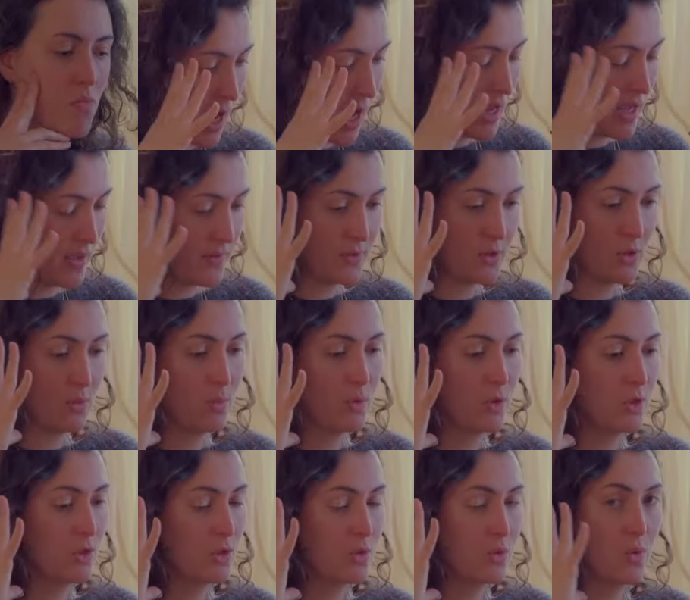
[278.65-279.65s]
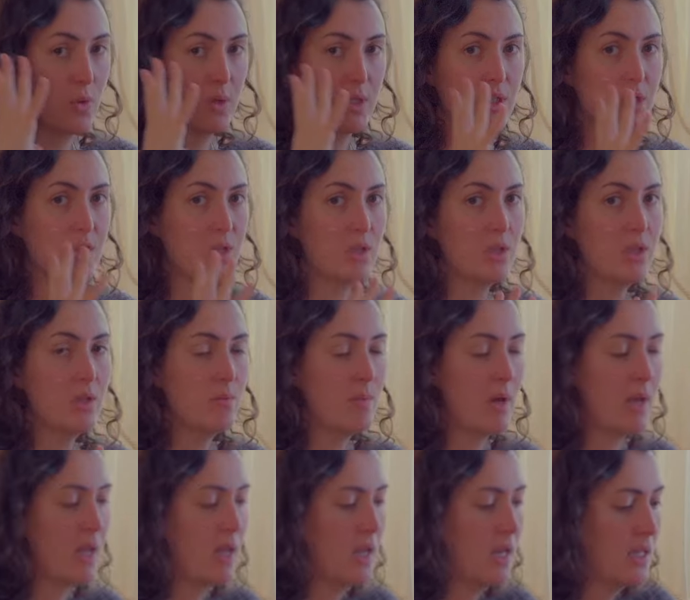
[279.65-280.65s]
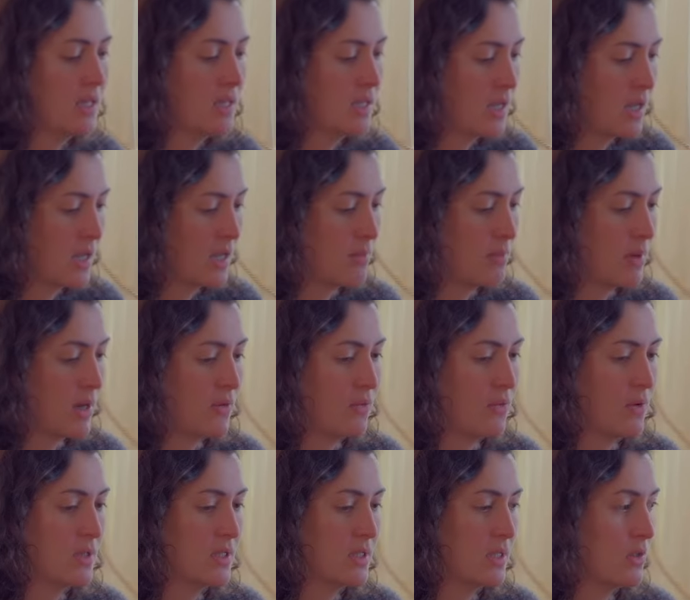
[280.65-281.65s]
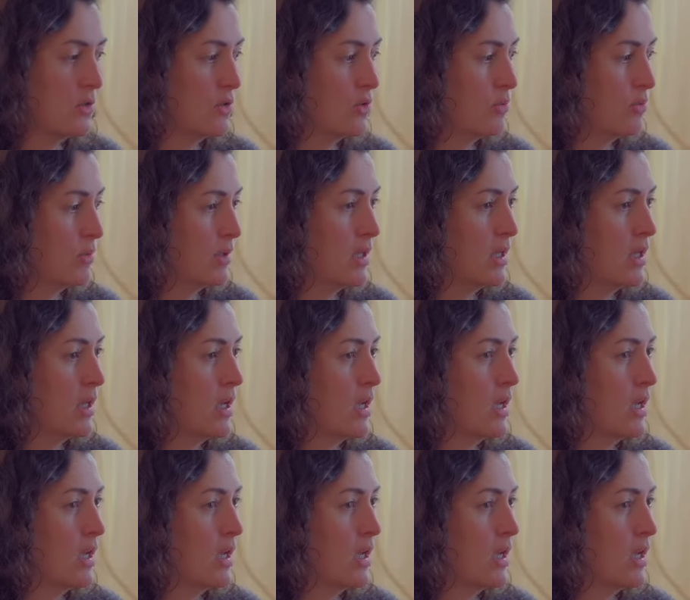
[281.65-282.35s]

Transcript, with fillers: I have so much question in my head, and my friend said to me,